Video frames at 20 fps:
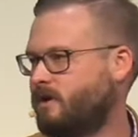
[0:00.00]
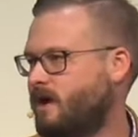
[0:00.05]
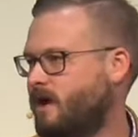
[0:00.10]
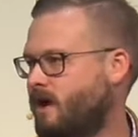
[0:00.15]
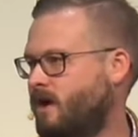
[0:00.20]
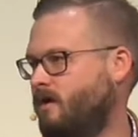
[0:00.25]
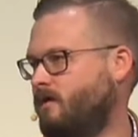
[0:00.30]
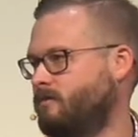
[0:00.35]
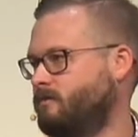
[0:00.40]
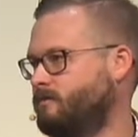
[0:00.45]

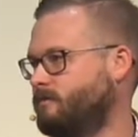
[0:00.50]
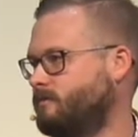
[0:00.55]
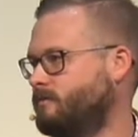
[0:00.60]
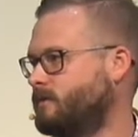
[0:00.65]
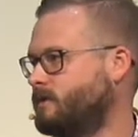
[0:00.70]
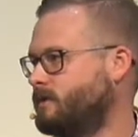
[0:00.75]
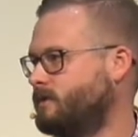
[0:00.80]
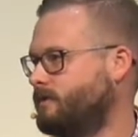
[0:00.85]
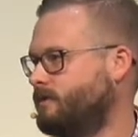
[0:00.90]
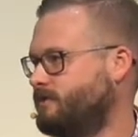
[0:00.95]
now.
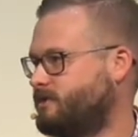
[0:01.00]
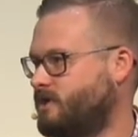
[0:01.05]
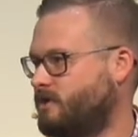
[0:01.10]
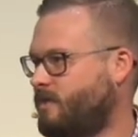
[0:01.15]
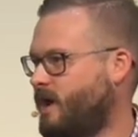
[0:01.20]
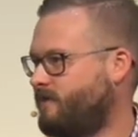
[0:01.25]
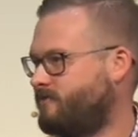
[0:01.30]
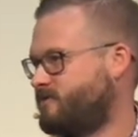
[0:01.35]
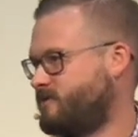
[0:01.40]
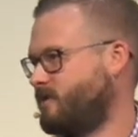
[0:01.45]
Some
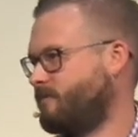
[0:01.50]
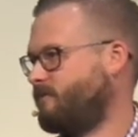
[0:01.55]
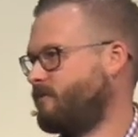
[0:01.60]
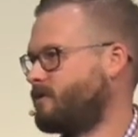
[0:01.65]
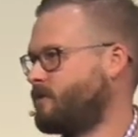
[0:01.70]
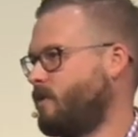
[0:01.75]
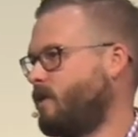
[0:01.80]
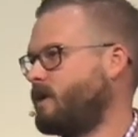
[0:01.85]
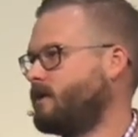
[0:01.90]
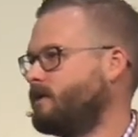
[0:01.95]
have suffered
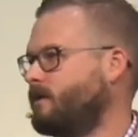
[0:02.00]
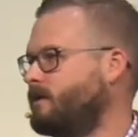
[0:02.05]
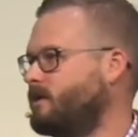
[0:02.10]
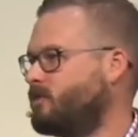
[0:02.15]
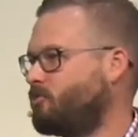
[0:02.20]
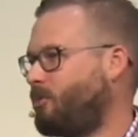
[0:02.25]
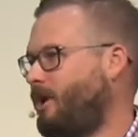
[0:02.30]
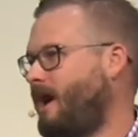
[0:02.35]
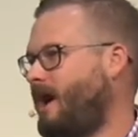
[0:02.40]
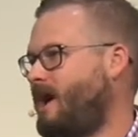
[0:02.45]
greatly in the
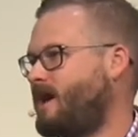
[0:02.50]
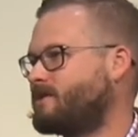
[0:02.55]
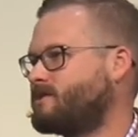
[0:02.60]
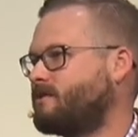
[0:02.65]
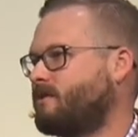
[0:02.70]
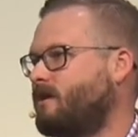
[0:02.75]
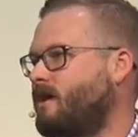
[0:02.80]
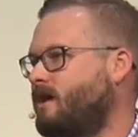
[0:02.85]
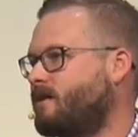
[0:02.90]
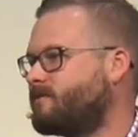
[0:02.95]
past. A
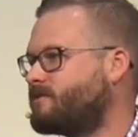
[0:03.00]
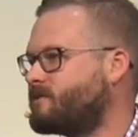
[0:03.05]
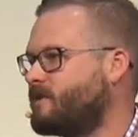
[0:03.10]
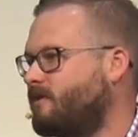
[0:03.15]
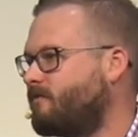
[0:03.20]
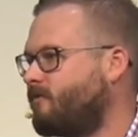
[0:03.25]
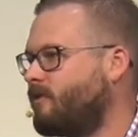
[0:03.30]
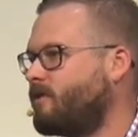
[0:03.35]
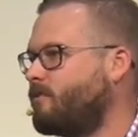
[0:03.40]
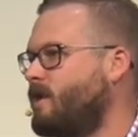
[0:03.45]
lot of
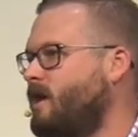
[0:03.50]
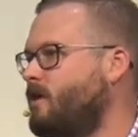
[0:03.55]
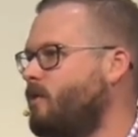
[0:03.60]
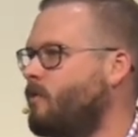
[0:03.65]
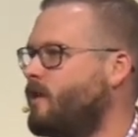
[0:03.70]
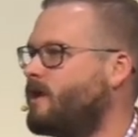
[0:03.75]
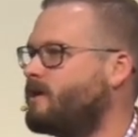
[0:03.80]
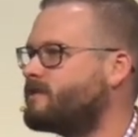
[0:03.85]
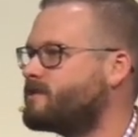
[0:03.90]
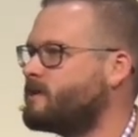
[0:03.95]
suffering may
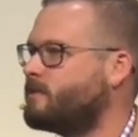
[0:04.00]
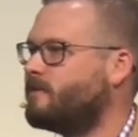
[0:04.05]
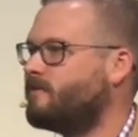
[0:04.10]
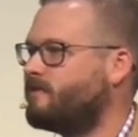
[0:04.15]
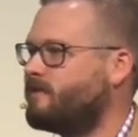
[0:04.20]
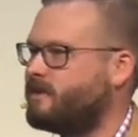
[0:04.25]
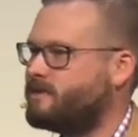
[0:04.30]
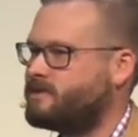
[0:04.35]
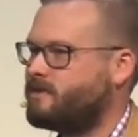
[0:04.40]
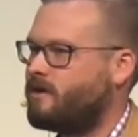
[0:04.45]
await some of
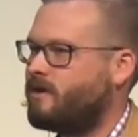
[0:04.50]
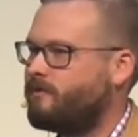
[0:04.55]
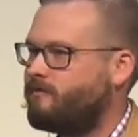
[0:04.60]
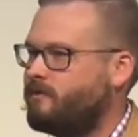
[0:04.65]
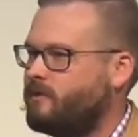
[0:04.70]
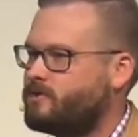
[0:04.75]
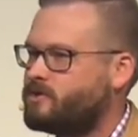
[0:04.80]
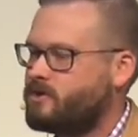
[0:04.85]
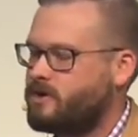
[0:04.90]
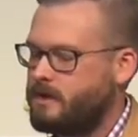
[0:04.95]
us in our
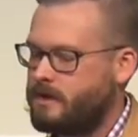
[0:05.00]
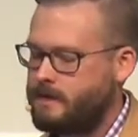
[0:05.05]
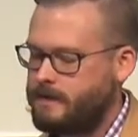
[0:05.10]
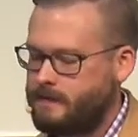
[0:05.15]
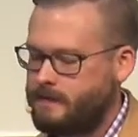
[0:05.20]
future